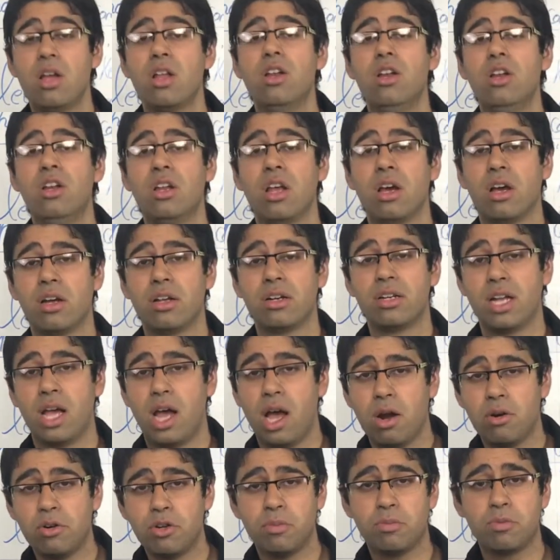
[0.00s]
Le. Now
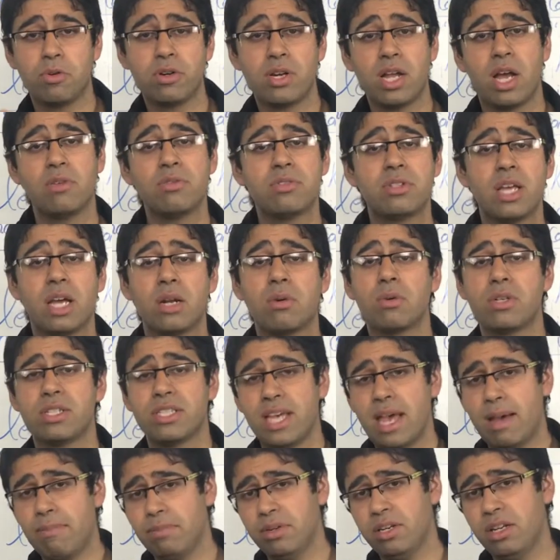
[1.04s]
how do you pronounce that? What's
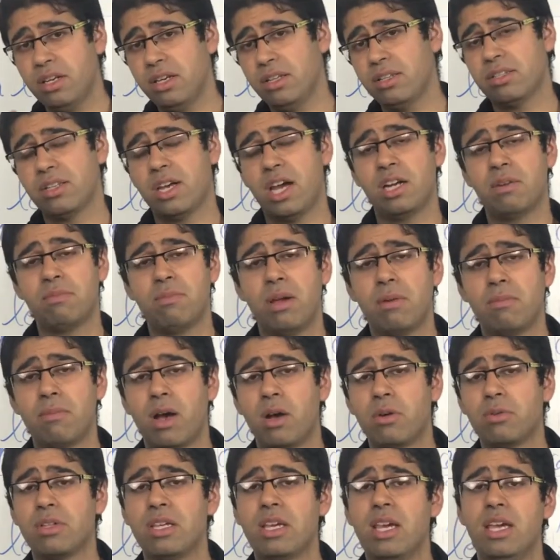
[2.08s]
happening inside my
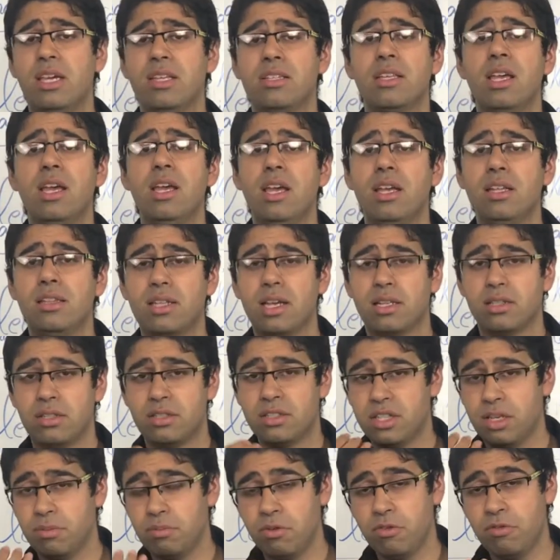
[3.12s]
mouth is that the
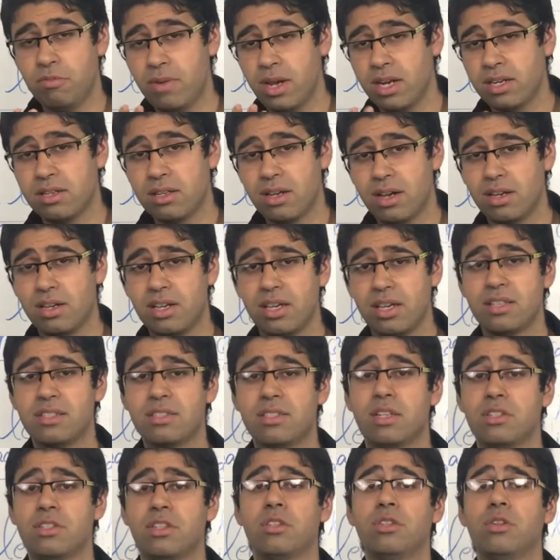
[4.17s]
tip of my tongue is
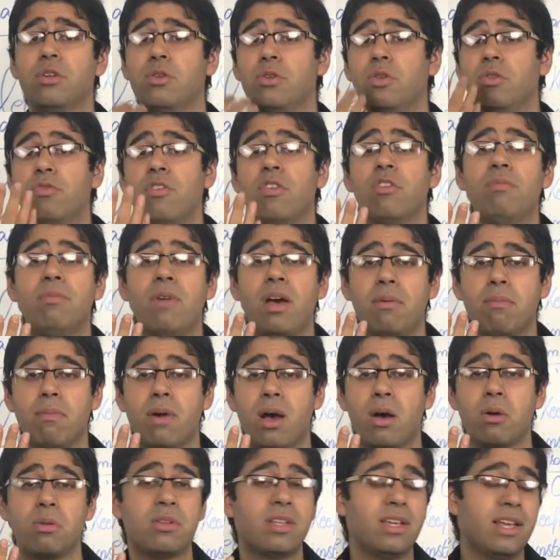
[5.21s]
touching the roof of my
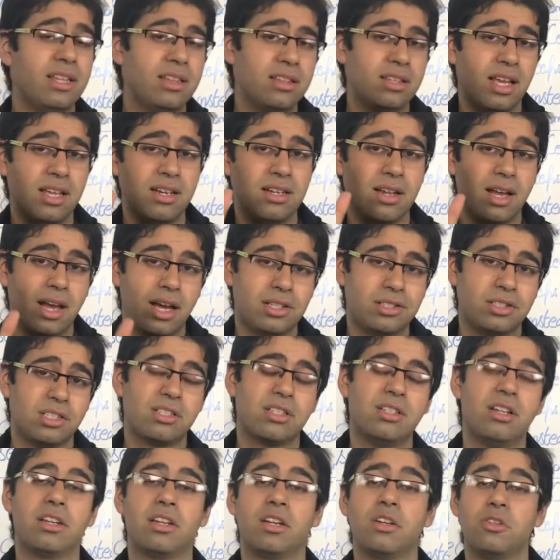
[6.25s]
mouth and then I
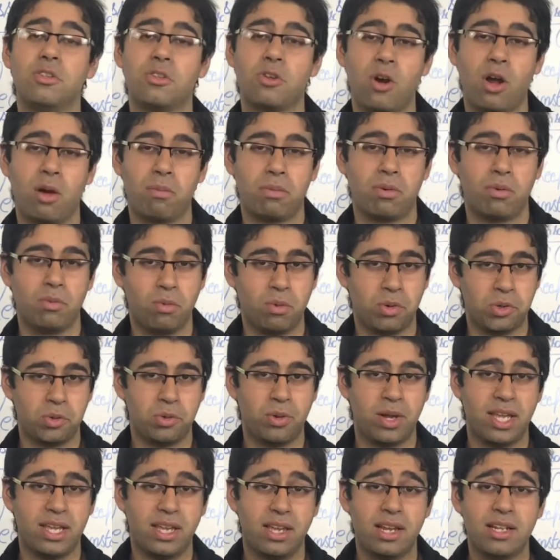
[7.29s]
just let it drop. What do
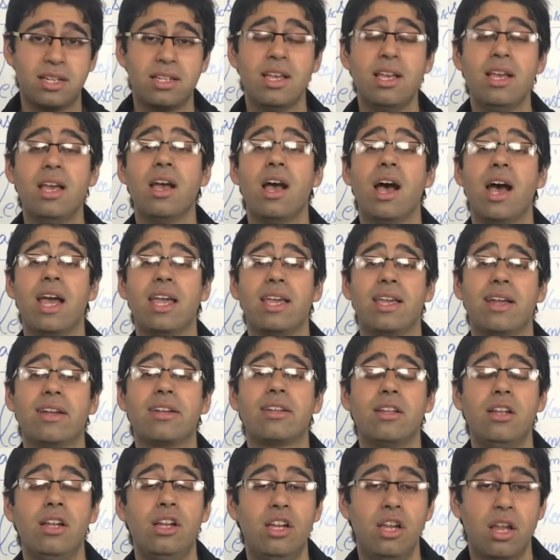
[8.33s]
I get? I get
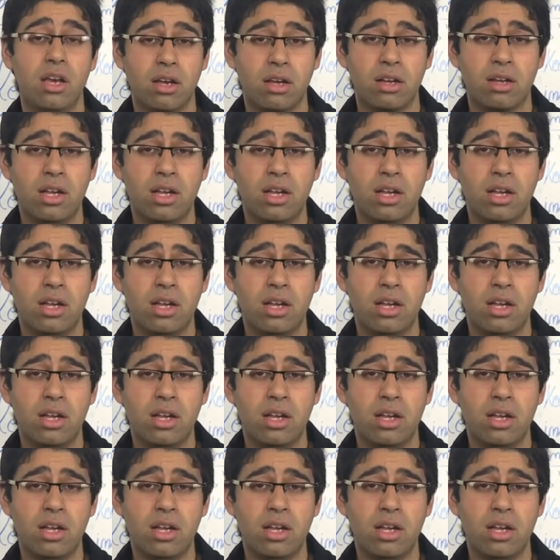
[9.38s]
le.